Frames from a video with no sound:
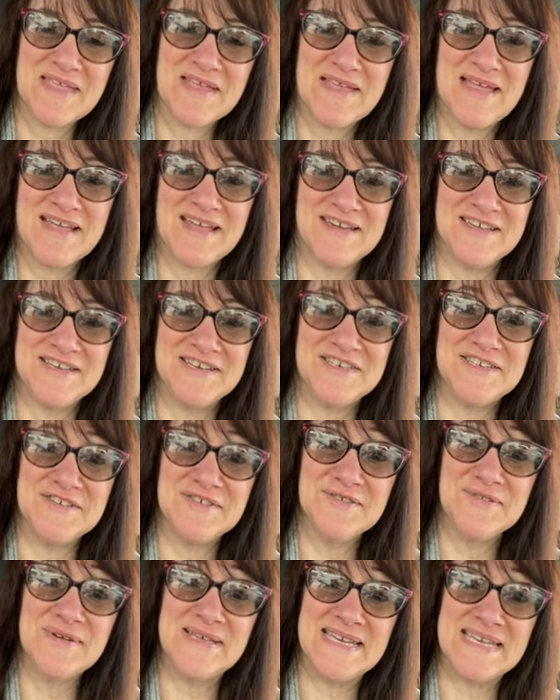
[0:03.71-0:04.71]
I'm gonna
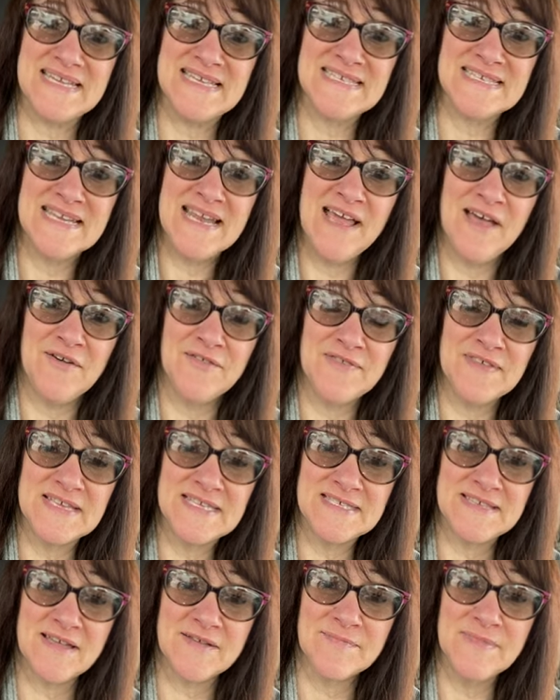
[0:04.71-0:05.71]
do an Is It Healthy
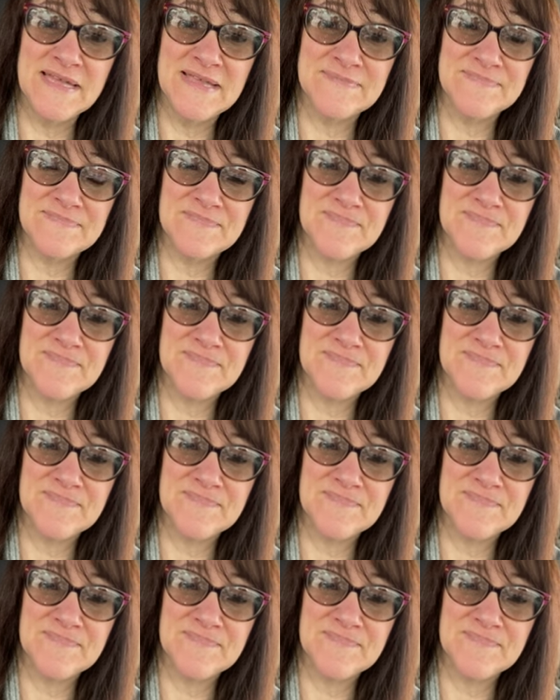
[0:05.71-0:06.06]
segment.